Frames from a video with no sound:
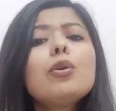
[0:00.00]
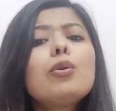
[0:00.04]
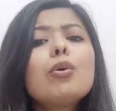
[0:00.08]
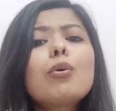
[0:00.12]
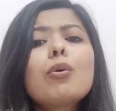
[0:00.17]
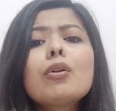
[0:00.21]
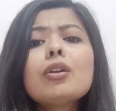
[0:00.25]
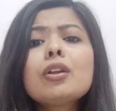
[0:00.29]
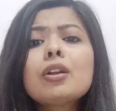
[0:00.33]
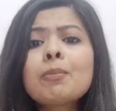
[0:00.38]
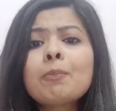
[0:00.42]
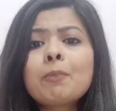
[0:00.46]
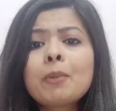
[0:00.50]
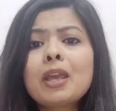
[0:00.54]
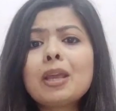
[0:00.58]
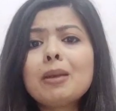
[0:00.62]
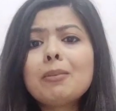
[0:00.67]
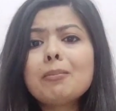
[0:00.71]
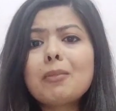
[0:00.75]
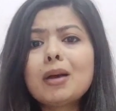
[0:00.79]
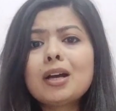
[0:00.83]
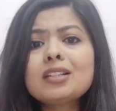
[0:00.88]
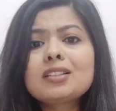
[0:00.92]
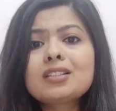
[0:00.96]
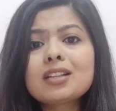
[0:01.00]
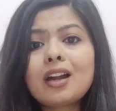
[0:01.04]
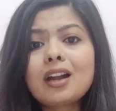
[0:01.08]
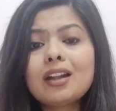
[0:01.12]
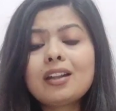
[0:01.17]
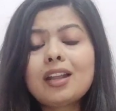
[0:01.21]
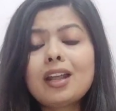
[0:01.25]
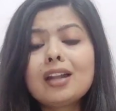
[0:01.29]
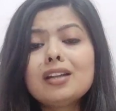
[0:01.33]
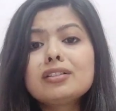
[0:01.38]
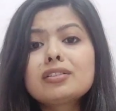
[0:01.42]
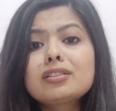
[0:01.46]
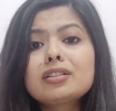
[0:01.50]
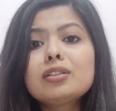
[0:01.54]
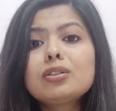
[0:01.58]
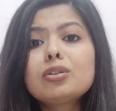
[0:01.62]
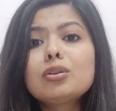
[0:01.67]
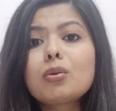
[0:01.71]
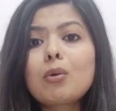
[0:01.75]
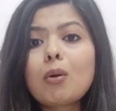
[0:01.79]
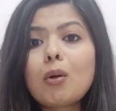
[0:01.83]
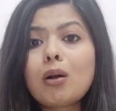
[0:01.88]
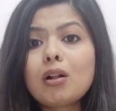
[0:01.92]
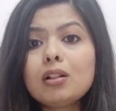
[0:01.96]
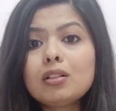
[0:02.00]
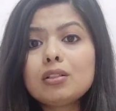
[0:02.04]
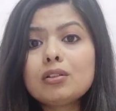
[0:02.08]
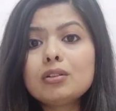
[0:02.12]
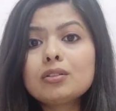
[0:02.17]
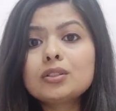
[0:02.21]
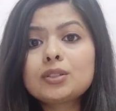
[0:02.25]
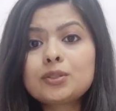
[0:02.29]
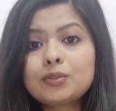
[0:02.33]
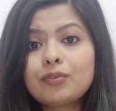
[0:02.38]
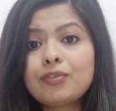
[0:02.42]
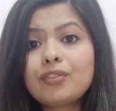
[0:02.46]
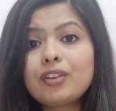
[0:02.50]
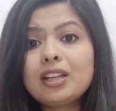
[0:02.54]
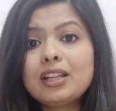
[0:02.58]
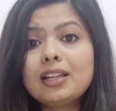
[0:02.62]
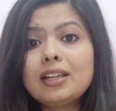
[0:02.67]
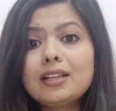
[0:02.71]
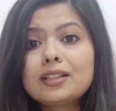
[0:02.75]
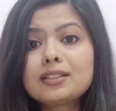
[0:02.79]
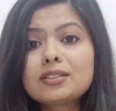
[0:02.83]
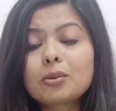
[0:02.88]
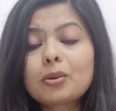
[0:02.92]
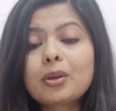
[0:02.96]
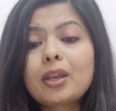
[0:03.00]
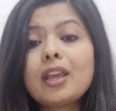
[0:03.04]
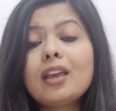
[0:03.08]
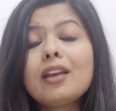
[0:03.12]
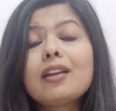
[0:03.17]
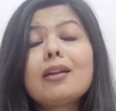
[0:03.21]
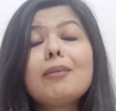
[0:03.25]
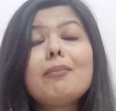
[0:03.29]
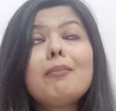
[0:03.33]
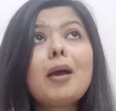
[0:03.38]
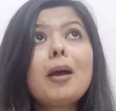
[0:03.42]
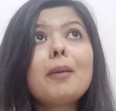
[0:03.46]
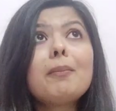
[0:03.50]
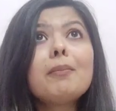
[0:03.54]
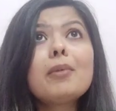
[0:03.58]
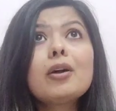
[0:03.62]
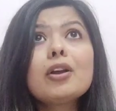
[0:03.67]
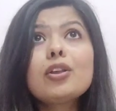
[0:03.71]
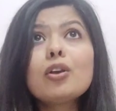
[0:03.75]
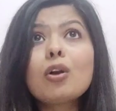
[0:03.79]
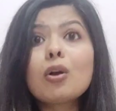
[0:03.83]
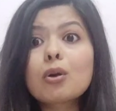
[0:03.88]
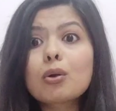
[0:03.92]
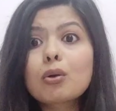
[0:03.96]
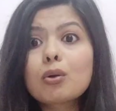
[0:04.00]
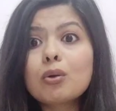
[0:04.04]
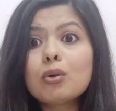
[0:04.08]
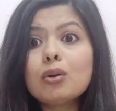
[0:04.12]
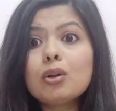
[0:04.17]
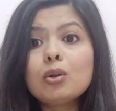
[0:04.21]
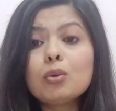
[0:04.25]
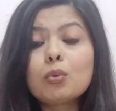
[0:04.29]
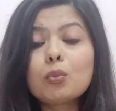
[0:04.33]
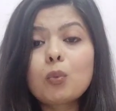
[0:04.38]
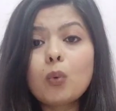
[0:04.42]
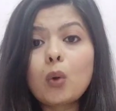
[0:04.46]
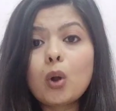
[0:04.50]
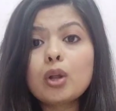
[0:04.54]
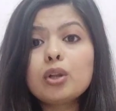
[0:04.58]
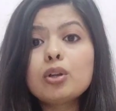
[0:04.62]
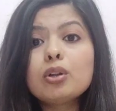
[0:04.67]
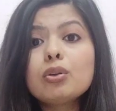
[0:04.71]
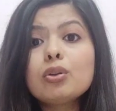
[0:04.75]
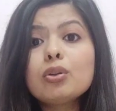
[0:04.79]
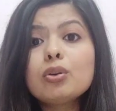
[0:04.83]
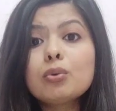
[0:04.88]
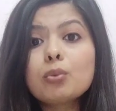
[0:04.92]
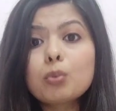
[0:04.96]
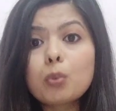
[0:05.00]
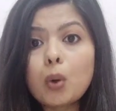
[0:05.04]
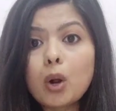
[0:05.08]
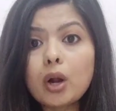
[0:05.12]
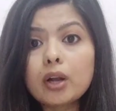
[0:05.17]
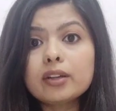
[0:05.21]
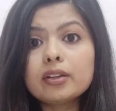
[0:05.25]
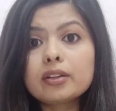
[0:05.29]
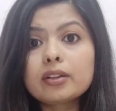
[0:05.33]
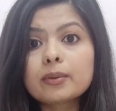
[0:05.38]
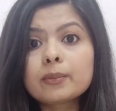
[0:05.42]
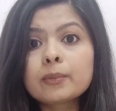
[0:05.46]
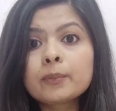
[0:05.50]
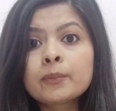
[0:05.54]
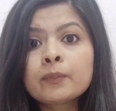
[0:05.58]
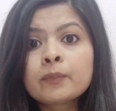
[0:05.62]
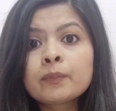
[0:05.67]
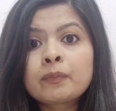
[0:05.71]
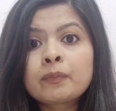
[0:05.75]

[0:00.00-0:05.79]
Don't pay much attention to all those feelings, okay? Remember your goal. What do you want?